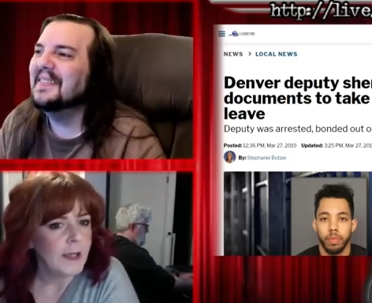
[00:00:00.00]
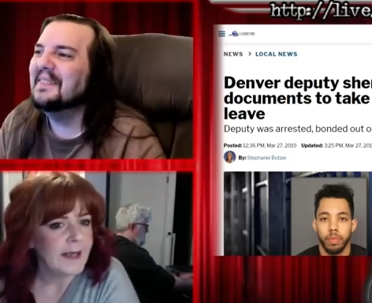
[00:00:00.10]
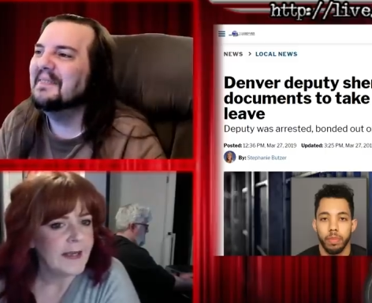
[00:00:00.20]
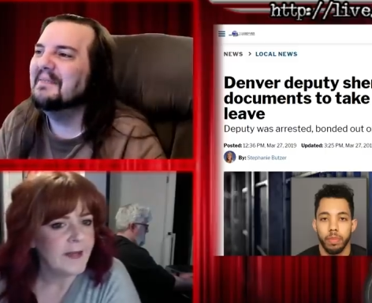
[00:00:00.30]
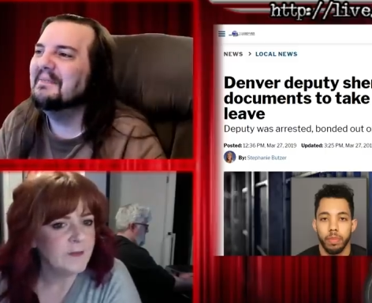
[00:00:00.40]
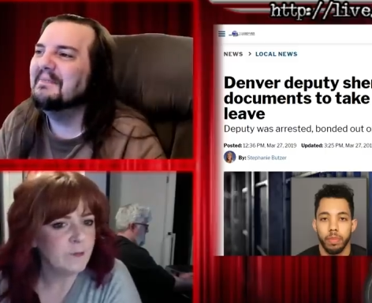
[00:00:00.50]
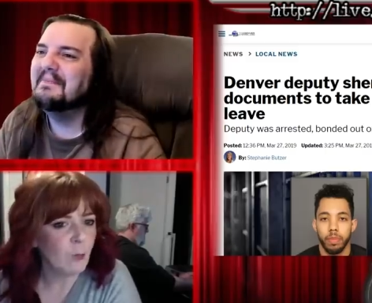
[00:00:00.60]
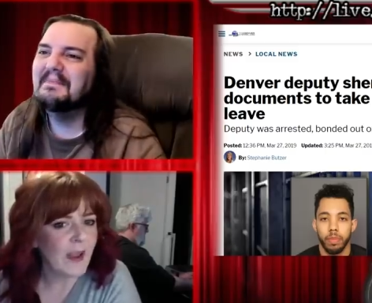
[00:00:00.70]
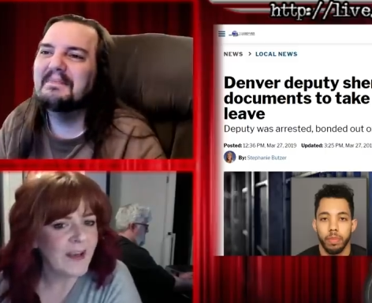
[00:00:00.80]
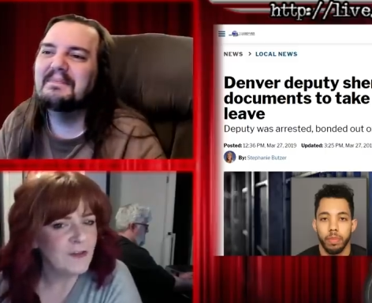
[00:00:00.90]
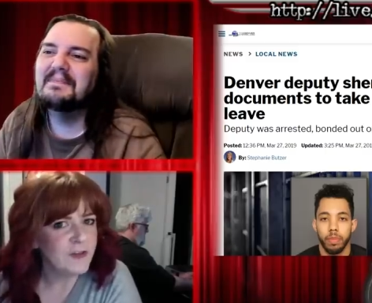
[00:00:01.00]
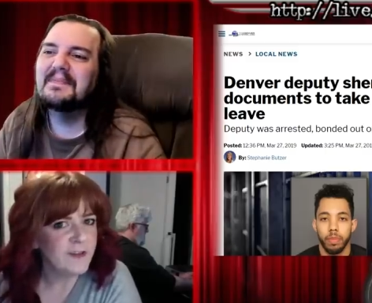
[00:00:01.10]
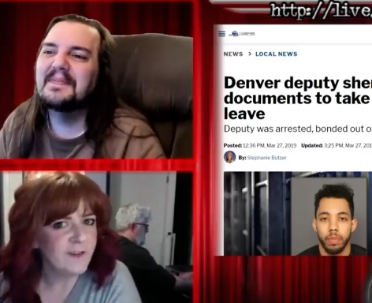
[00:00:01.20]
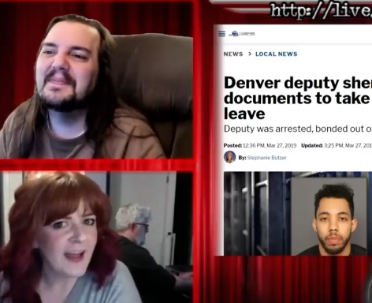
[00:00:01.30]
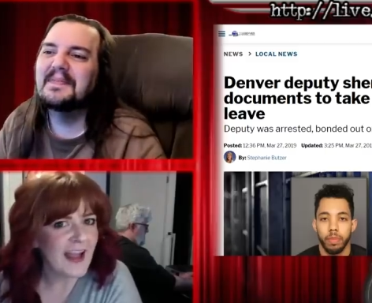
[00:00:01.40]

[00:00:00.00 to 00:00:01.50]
Speaker 1: in his wages